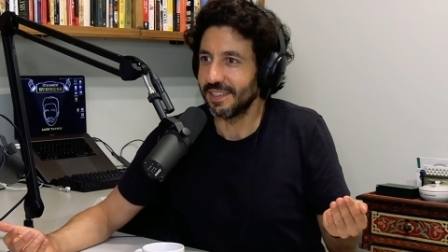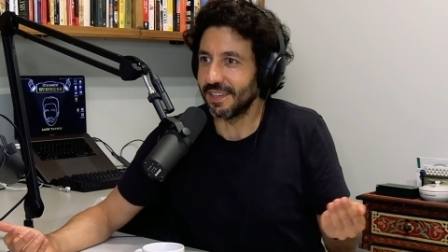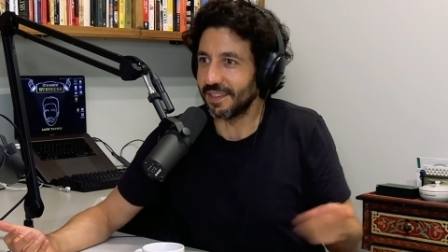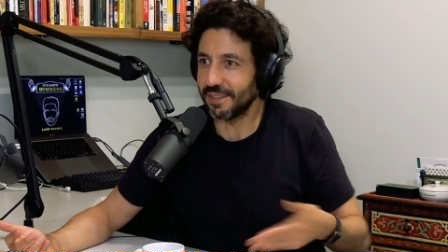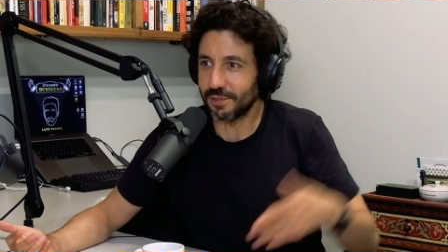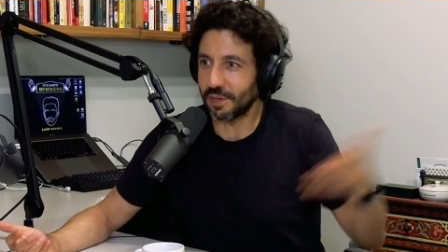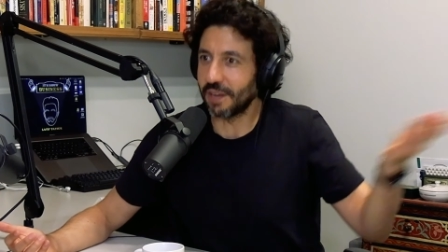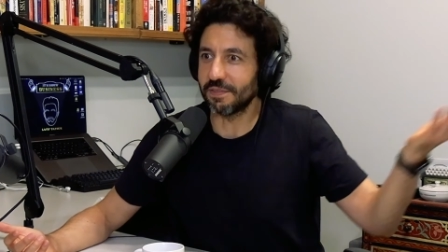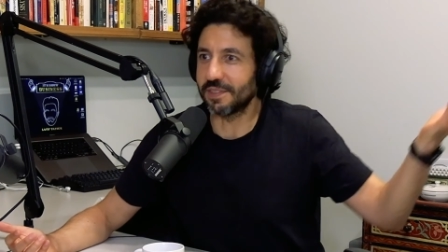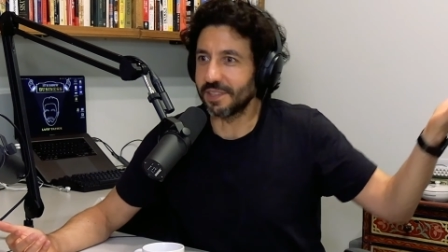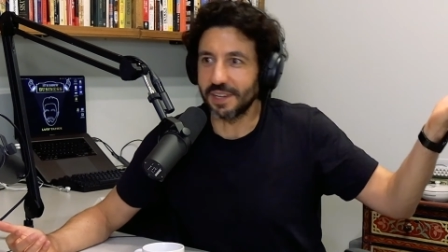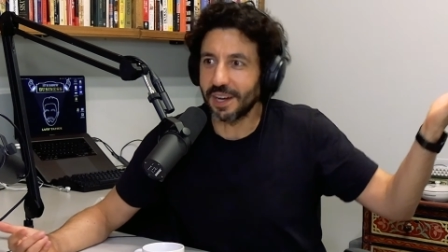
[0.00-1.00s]
You know, you
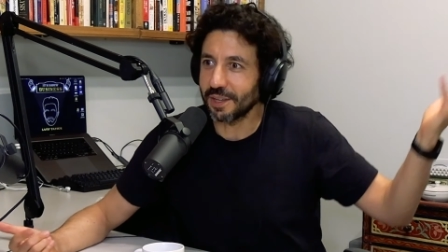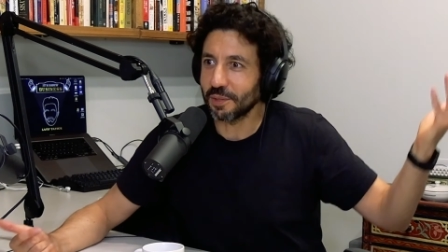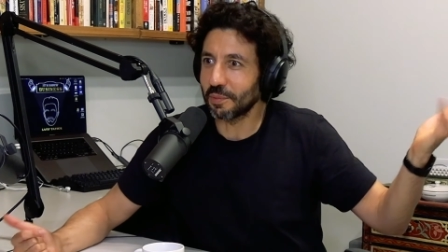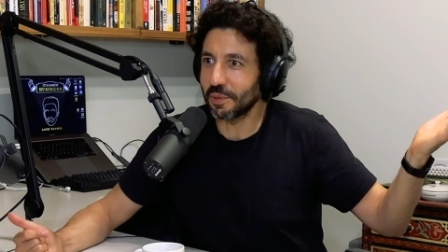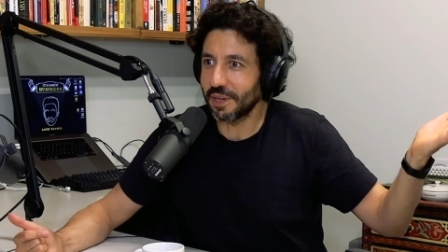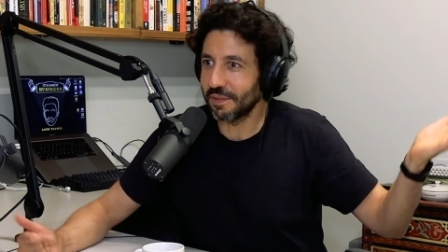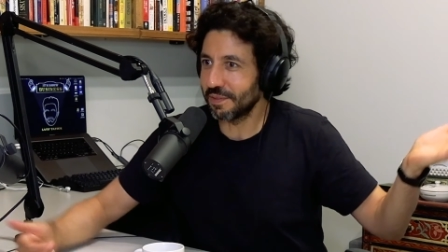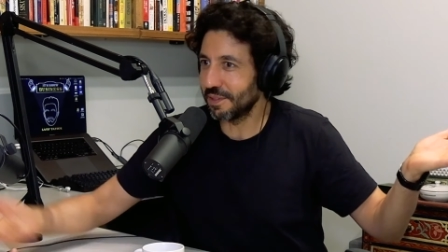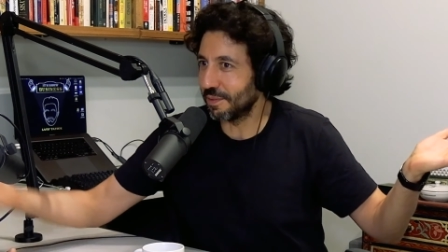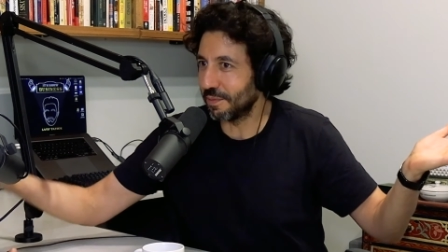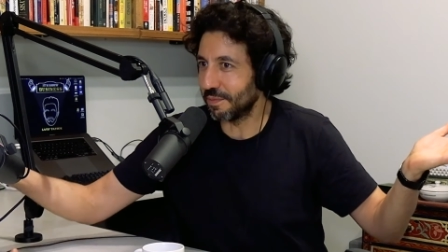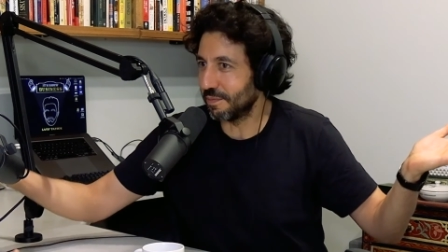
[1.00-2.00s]
drive to Gotham or whatever,
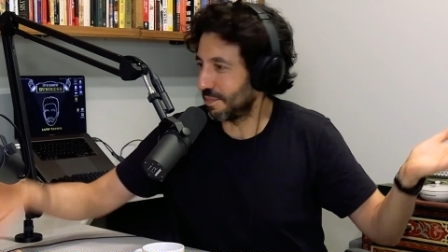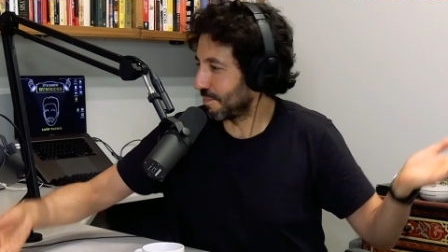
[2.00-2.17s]
you